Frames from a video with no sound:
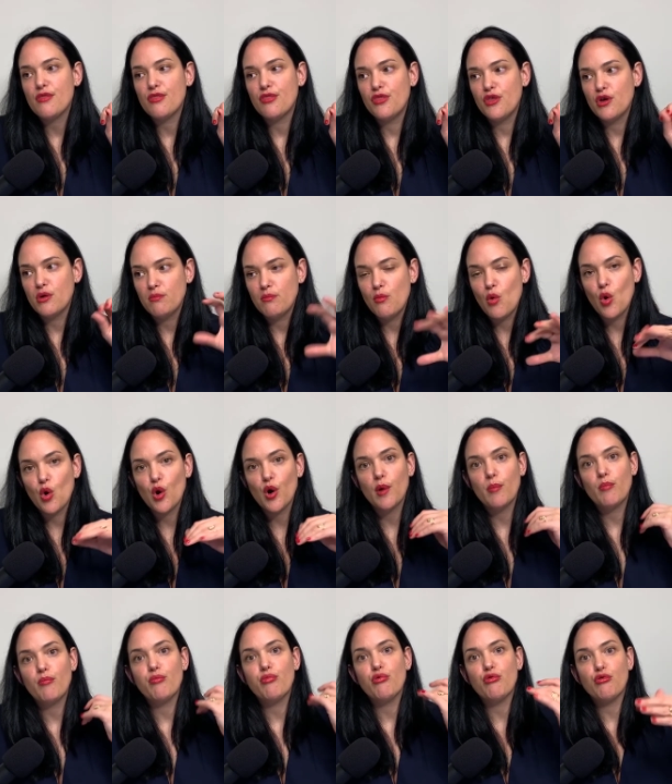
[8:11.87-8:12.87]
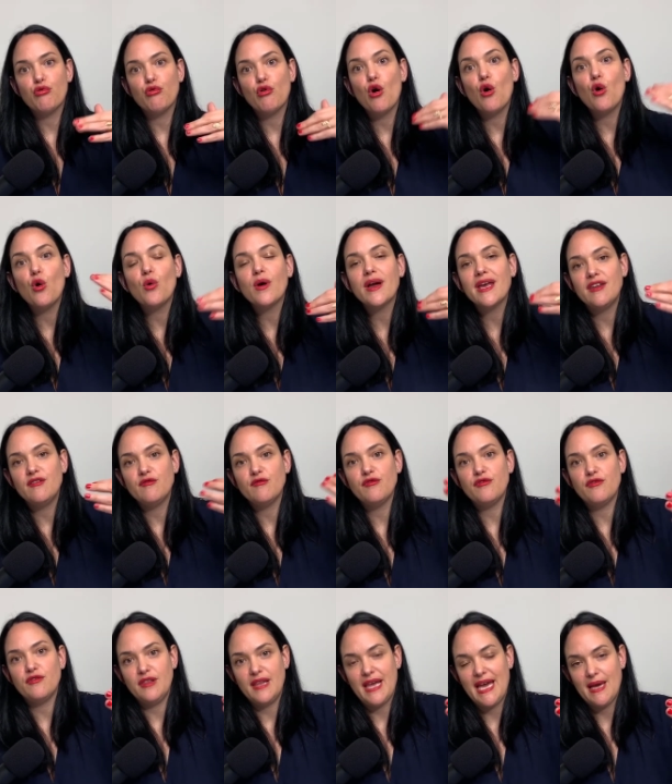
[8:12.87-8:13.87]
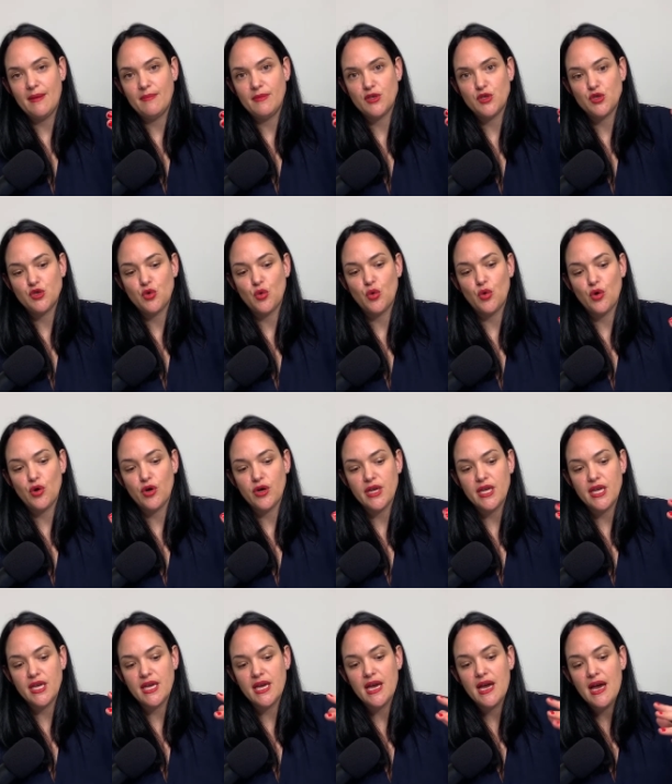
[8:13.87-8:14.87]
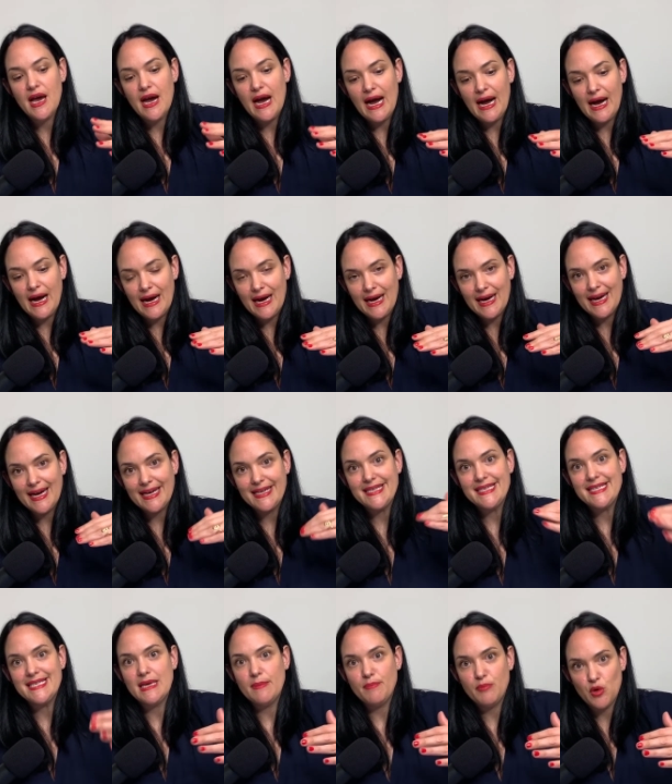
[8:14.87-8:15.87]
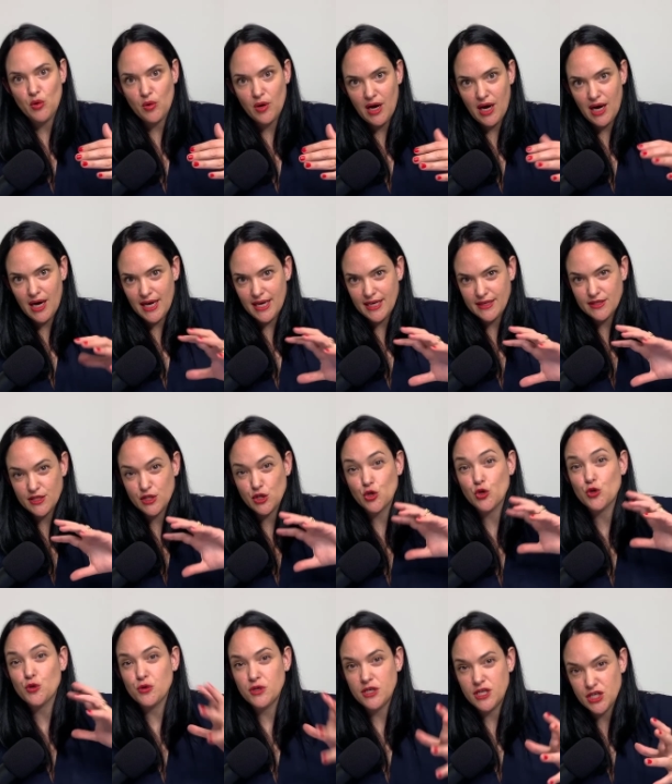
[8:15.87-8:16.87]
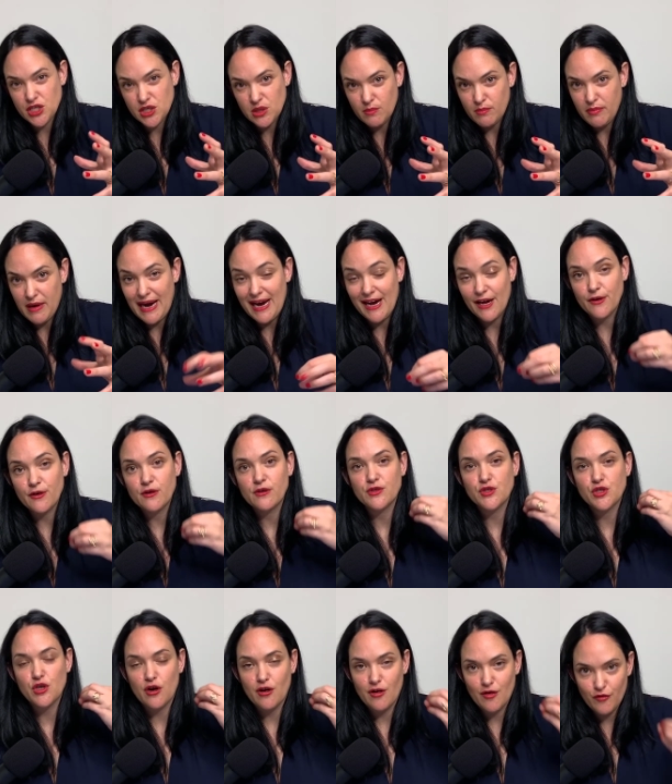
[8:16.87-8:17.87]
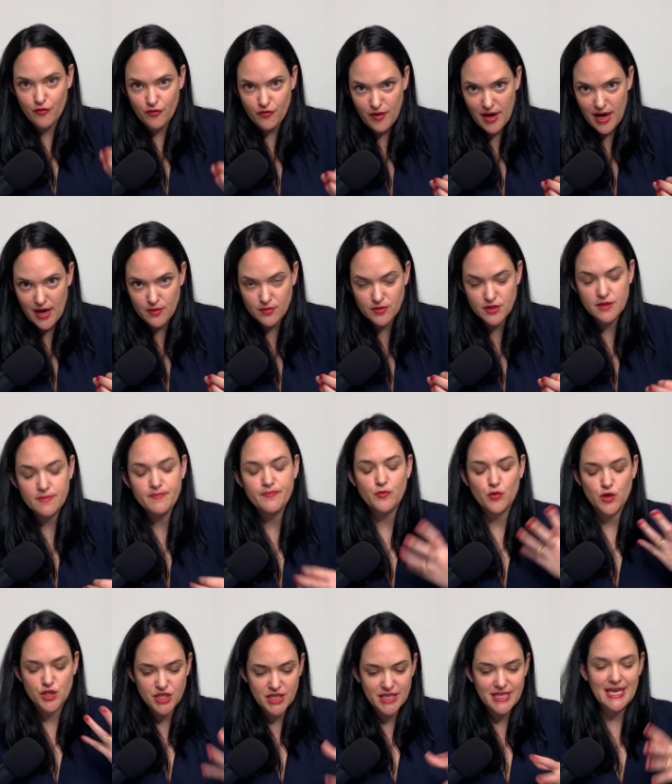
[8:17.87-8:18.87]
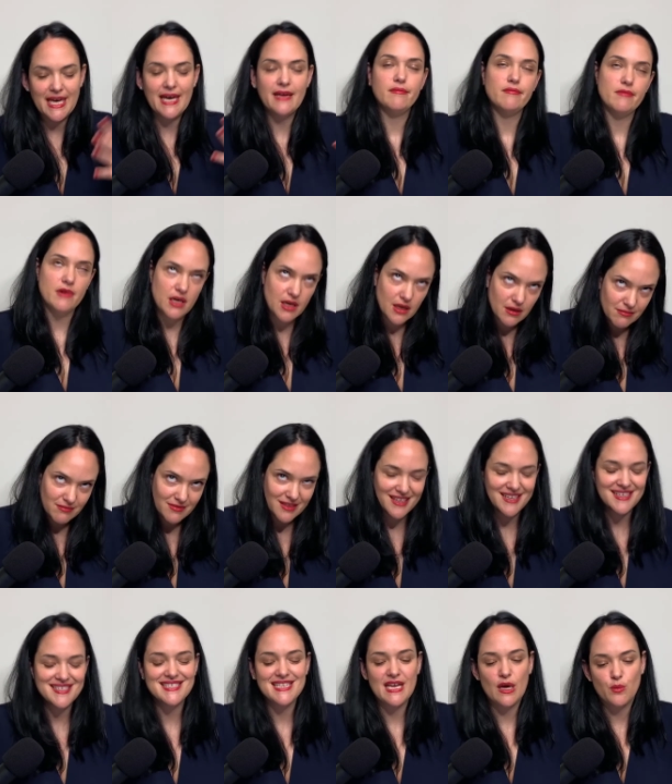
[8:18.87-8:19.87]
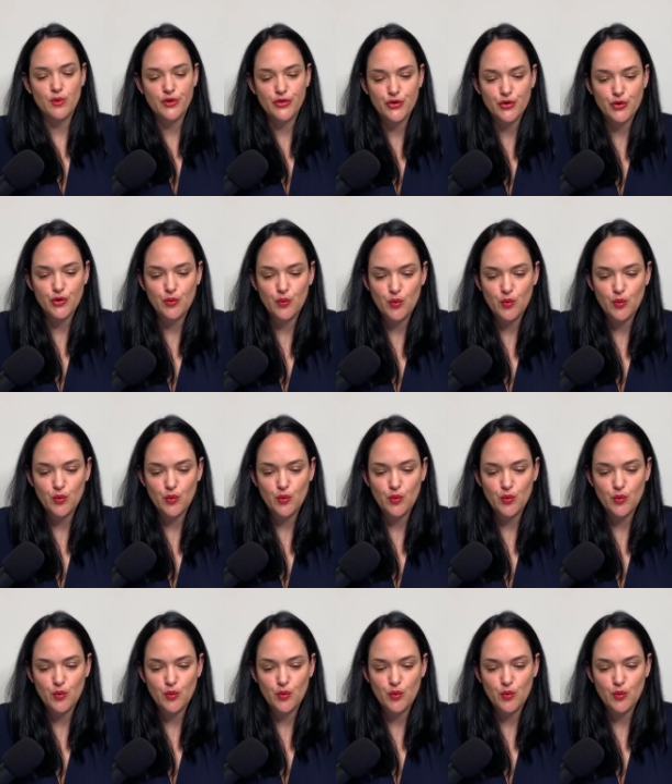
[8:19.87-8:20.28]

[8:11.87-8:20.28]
the more pro-inflammatory adipokine secretion patterns are found, which again links that with